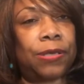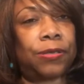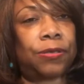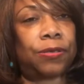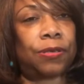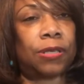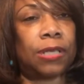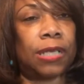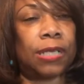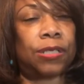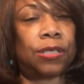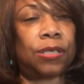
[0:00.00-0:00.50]
Make
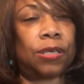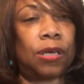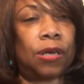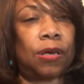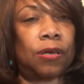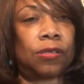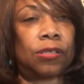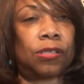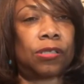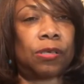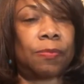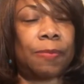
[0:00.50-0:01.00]
sure that you
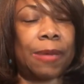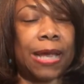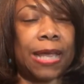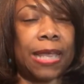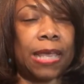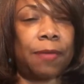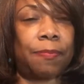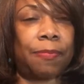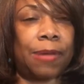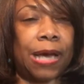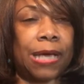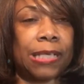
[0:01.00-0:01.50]
go to
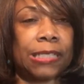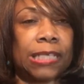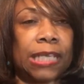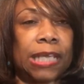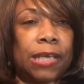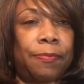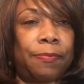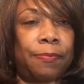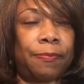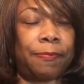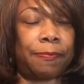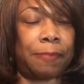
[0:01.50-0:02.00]
my inbox,
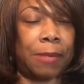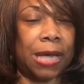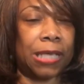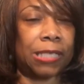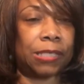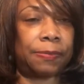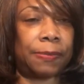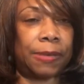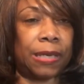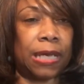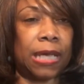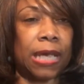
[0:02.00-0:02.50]

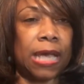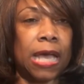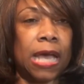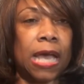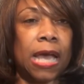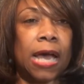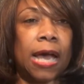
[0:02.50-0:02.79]
inbox me,